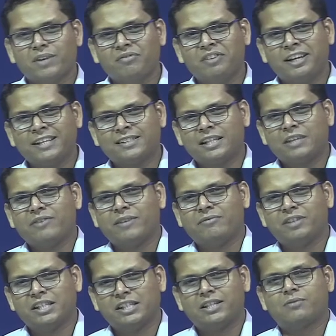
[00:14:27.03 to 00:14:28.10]
we can see when we
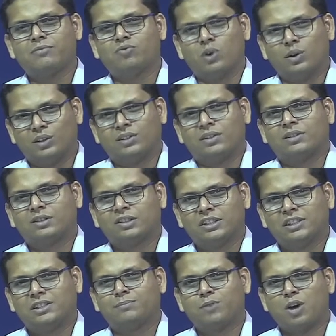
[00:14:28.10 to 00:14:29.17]
see the words. So this
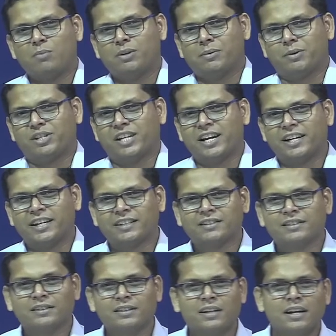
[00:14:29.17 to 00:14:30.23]
is probably about genetics.
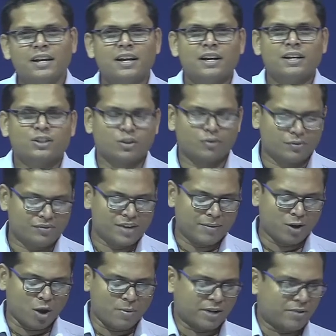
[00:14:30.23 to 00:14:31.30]
So if you have a
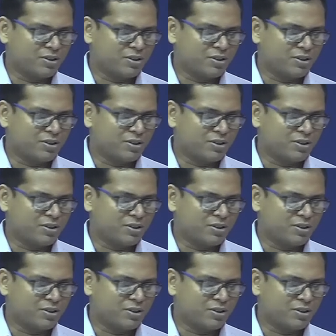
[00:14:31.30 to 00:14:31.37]
topic about